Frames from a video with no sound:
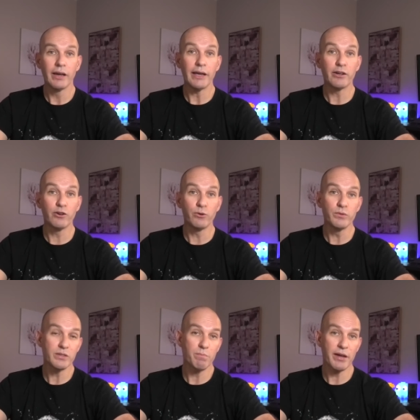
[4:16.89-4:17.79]
It
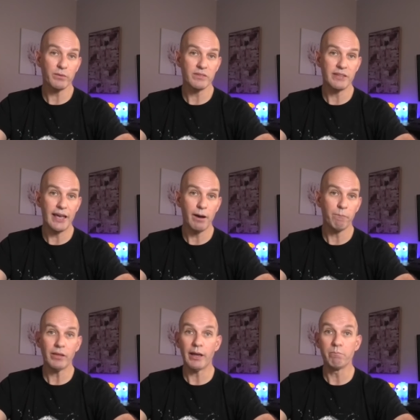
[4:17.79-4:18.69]
cools the panels
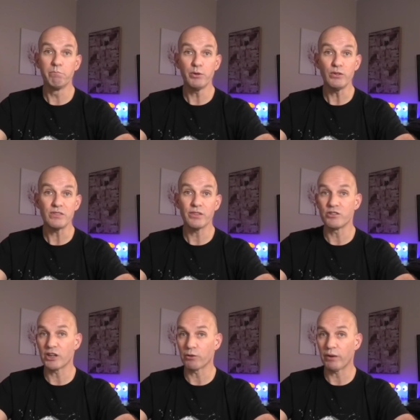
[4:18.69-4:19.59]
down and boosts the
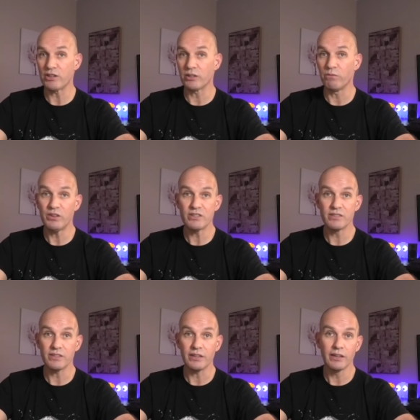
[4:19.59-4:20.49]
generation
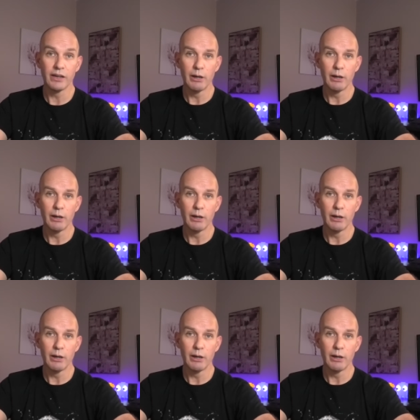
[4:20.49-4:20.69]
efficiency,